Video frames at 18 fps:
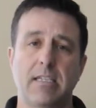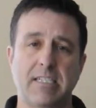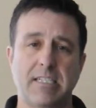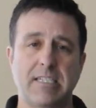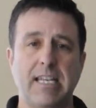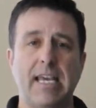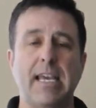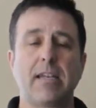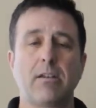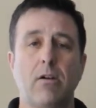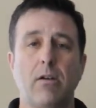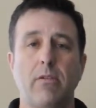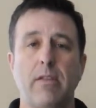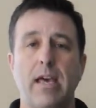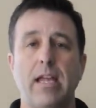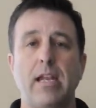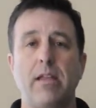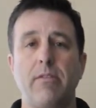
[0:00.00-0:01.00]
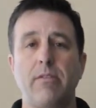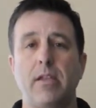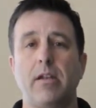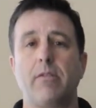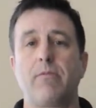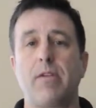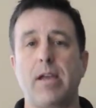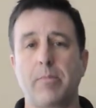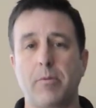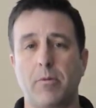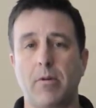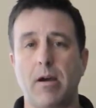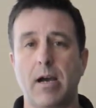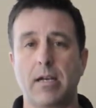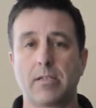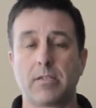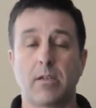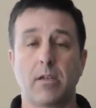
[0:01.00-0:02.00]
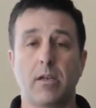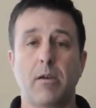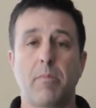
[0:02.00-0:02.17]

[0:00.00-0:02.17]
stand on that, and then vaporize,